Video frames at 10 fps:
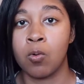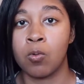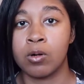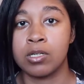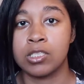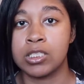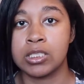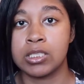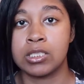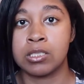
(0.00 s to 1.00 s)
or
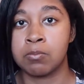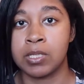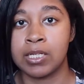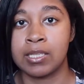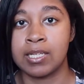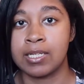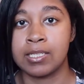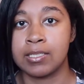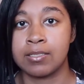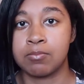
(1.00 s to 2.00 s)
just displaying that it
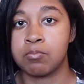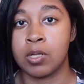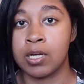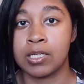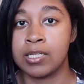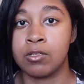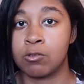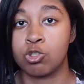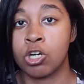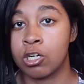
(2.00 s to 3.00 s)
is plugged in
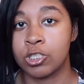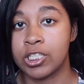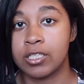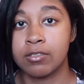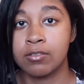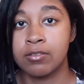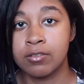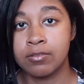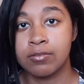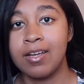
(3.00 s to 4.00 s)
or charging.
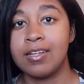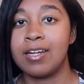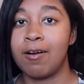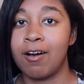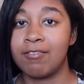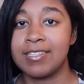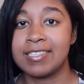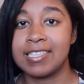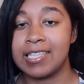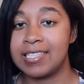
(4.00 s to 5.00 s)
Now
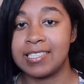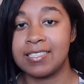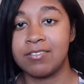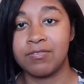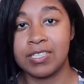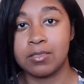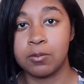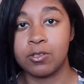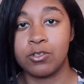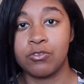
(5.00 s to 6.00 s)
obviously this isn't
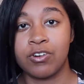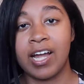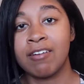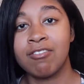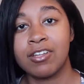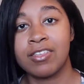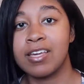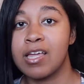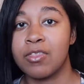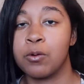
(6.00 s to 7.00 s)
feasible to do for
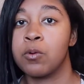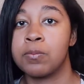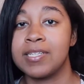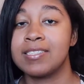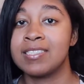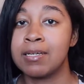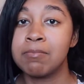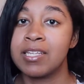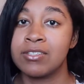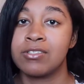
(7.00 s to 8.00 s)
everything. There will be
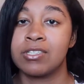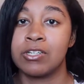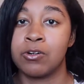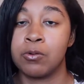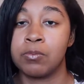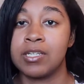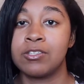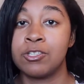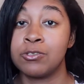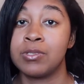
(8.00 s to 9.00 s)
some things in your home
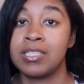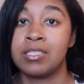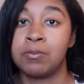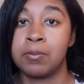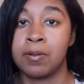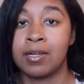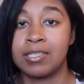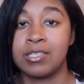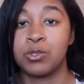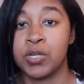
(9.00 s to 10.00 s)
that do need to be plugged
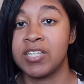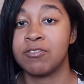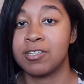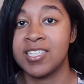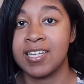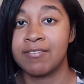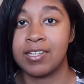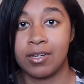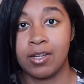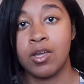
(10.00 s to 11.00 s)
in
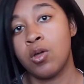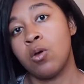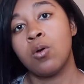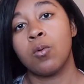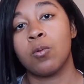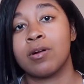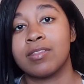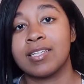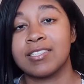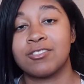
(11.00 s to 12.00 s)
24/7, or
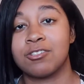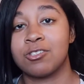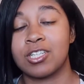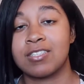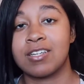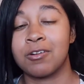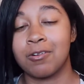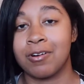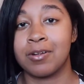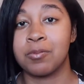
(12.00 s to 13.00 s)
things that are just
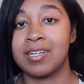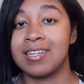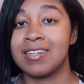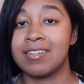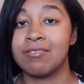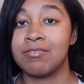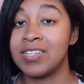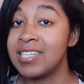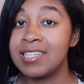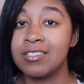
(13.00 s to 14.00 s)
incredibly
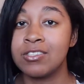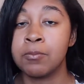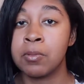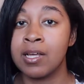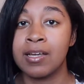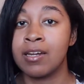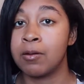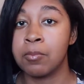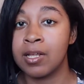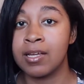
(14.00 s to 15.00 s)
inconvenient to plug and
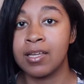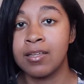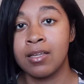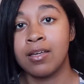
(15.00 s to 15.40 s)
unplug,